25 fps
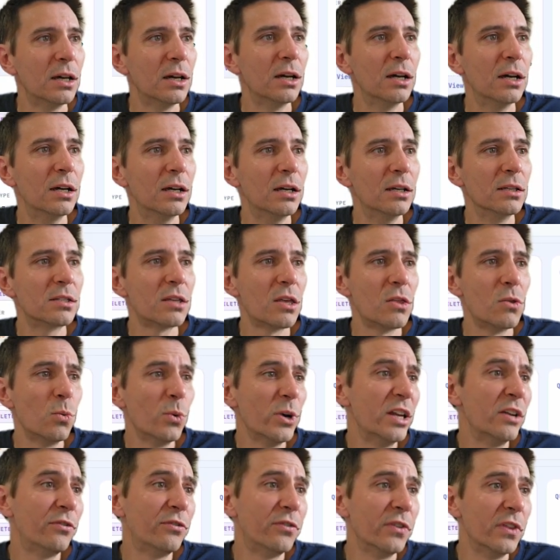So the
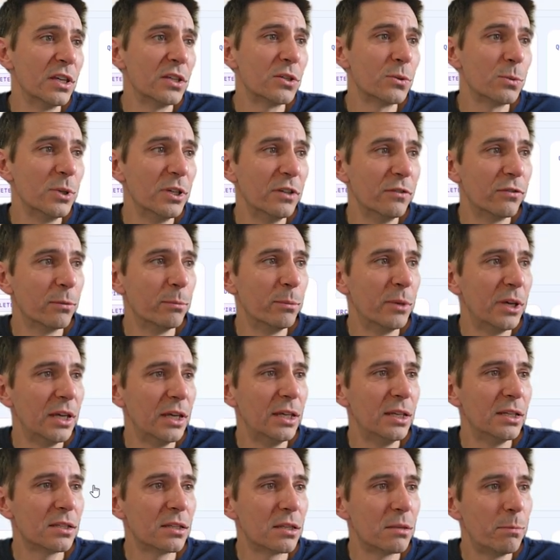winner for this week for
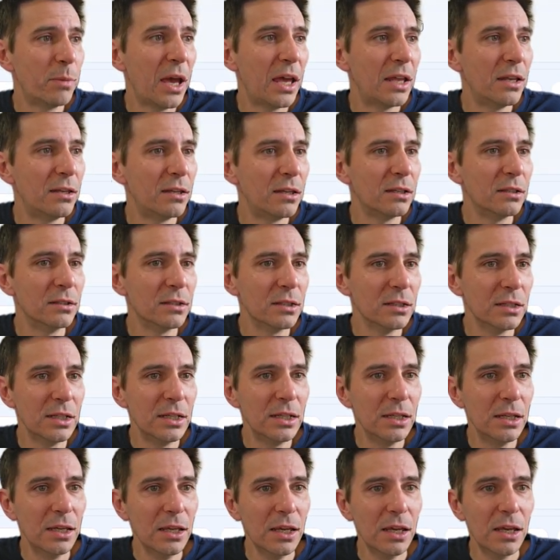me, it's the pending
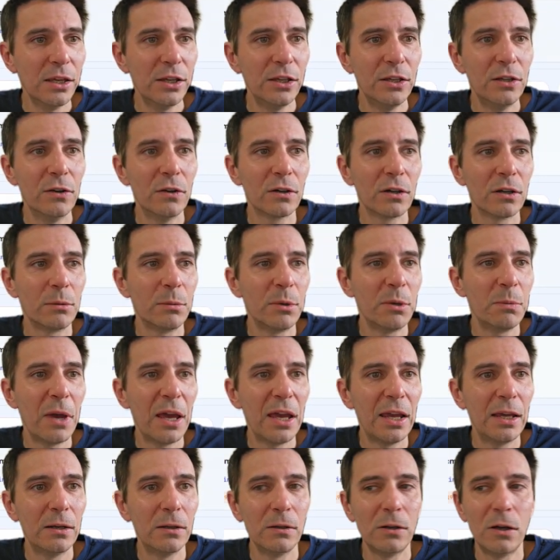delete. You're not going to be
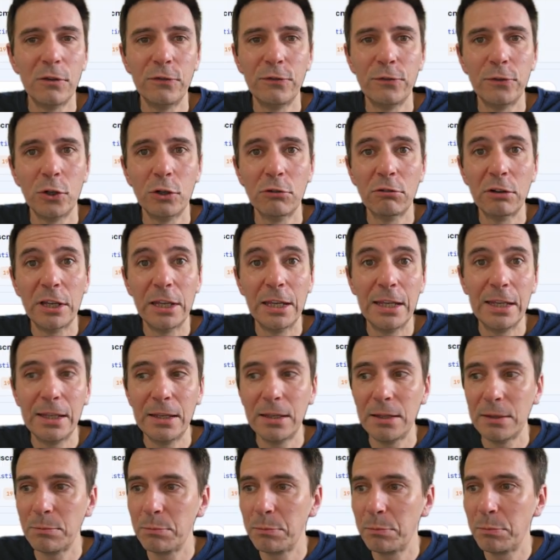paying a lot for it. You can
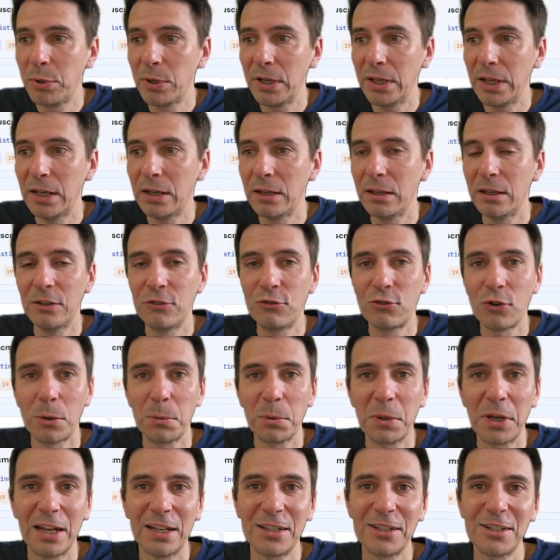put it in a
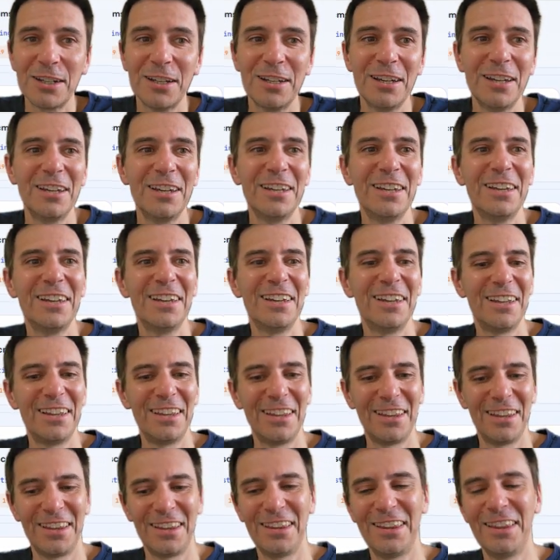drop catcher.
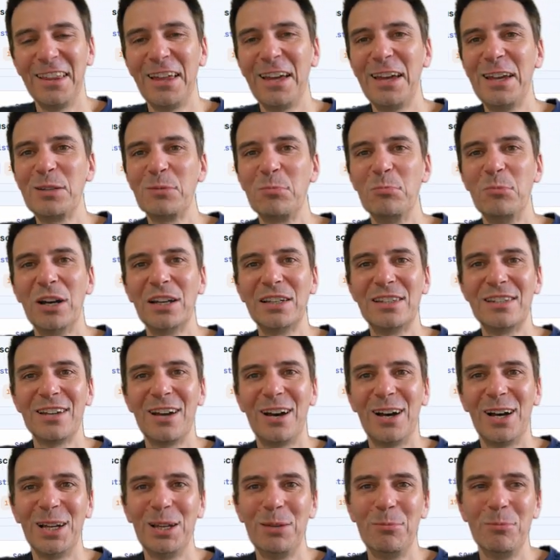There's my
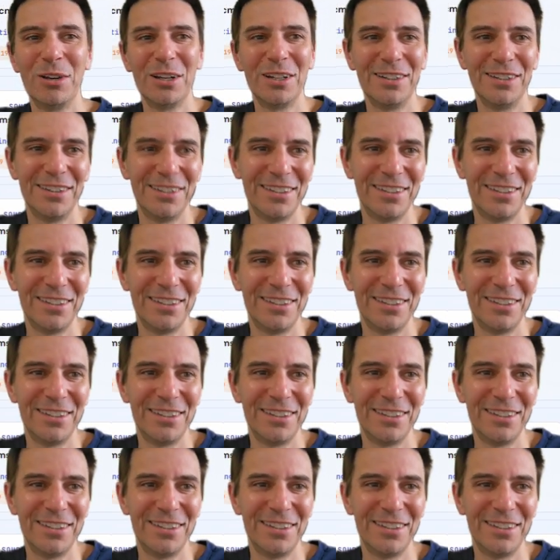timer.